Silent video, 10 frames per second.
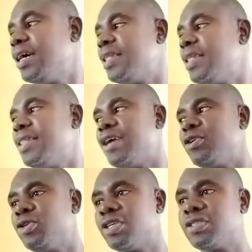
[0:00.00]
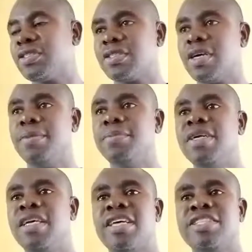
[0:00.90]
that uses
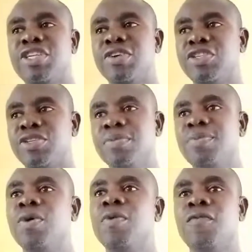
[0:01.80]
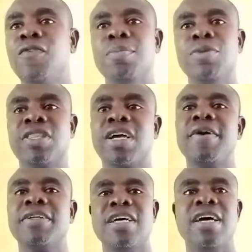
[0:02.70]
exaggeration for both
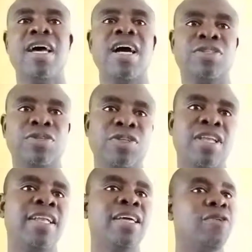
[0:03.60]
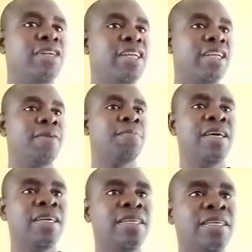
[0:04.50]
character and action, so that at the end of the day, the
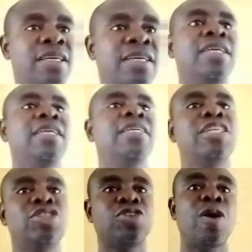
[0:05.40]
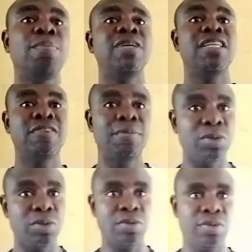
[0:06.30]
play is
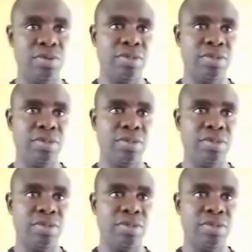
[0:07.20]
unbelievable. The